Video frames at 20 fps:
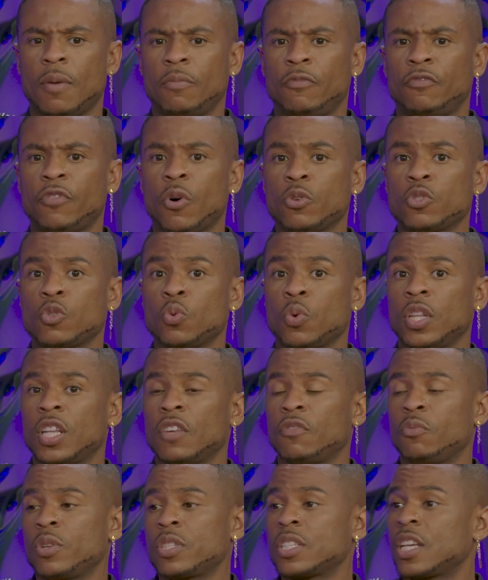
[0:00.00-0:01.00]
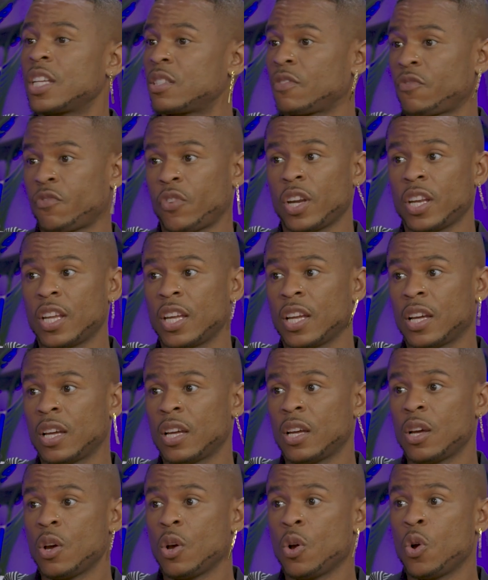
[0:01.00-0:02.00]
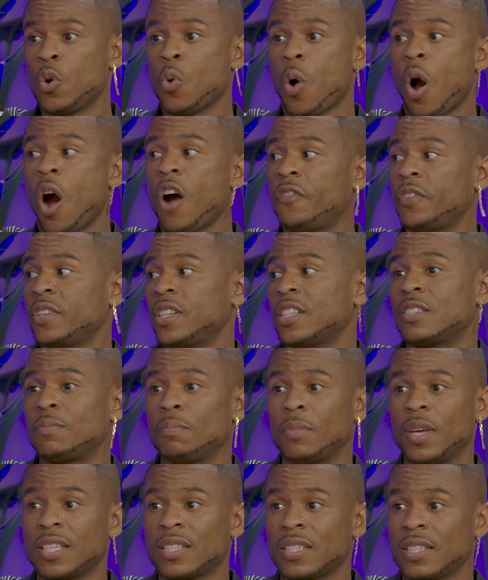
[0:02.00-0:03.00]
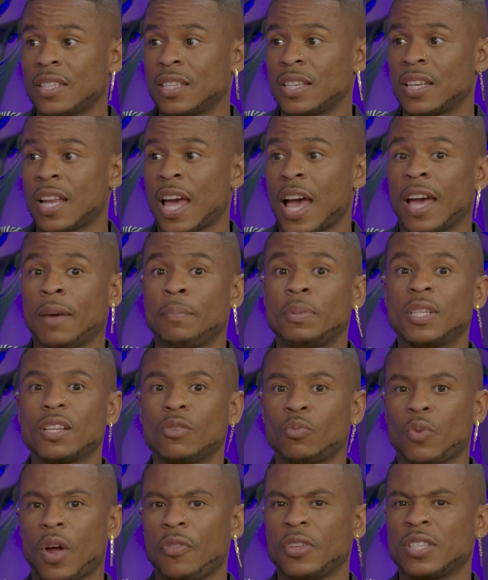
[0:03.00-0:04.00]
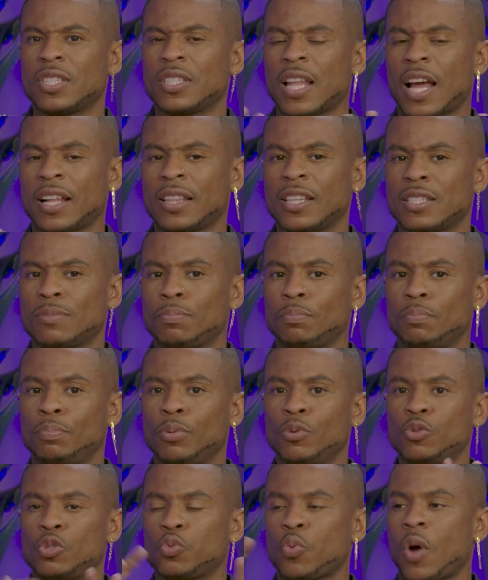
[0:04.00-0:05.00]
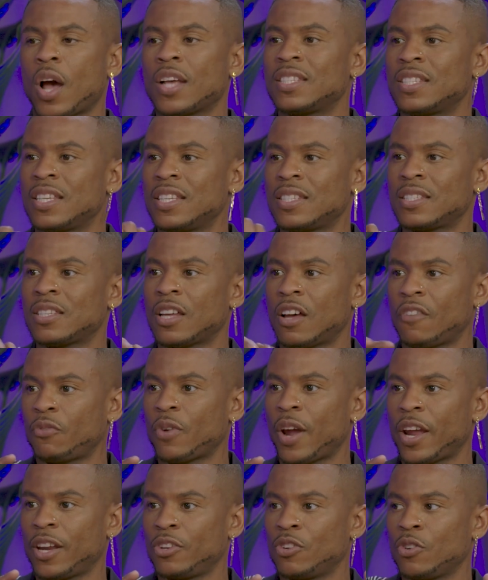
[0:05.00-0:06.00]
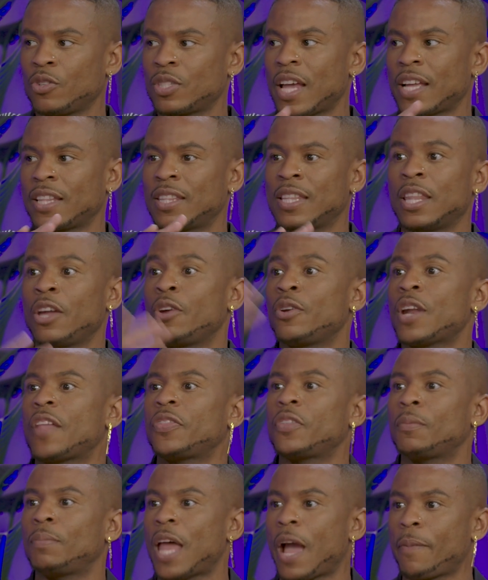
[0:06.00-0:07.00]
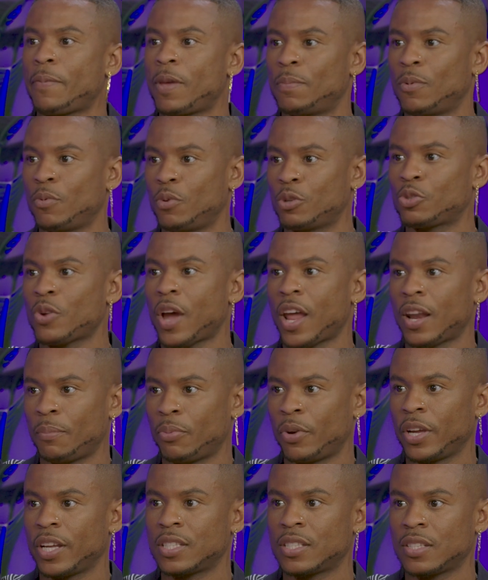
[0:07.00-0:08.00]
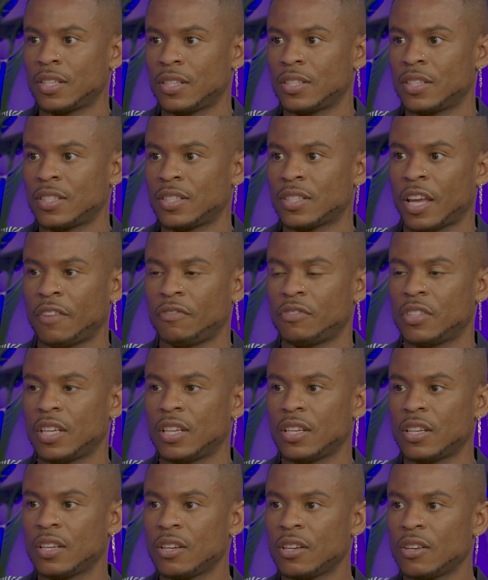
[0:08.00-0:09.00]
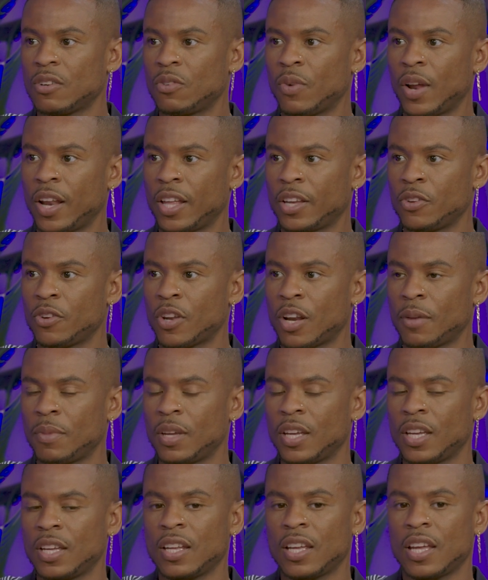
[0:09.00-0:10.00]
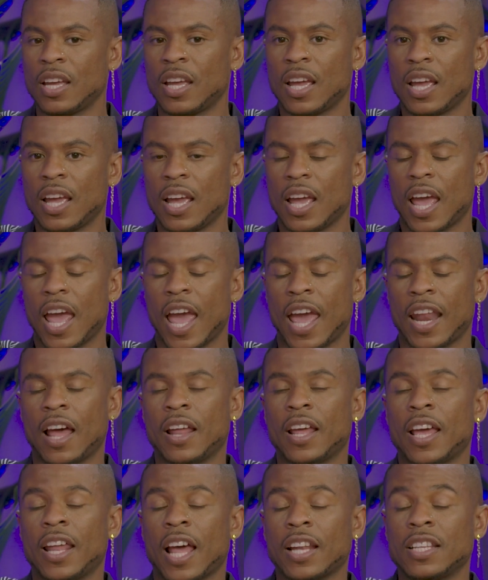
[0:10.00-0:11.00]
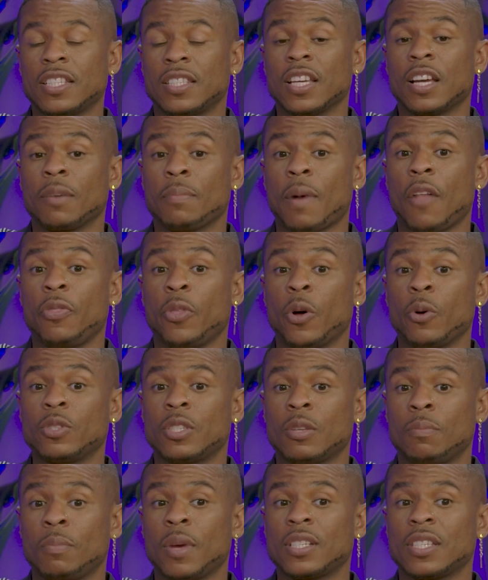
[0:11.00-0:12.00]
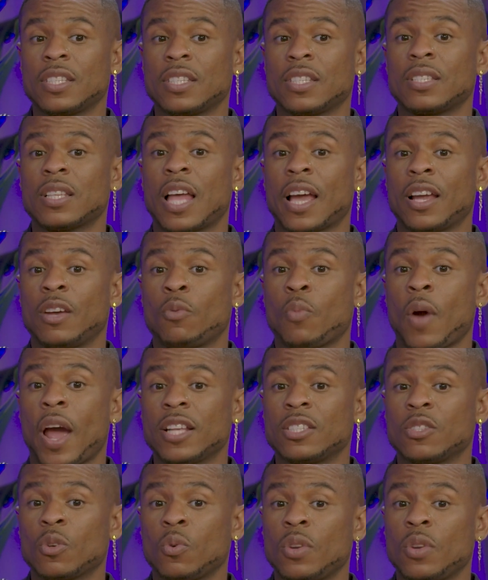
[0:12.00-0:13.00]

folks who are living with schizophrenia, who are often dismissed and denied, particularly around this bourgeoisie stuff, right? And, it's like they're not the Black people we're trying to bring into to safety, right? Like, you know what I mean? And I just think about those dimensions. It's like why it's so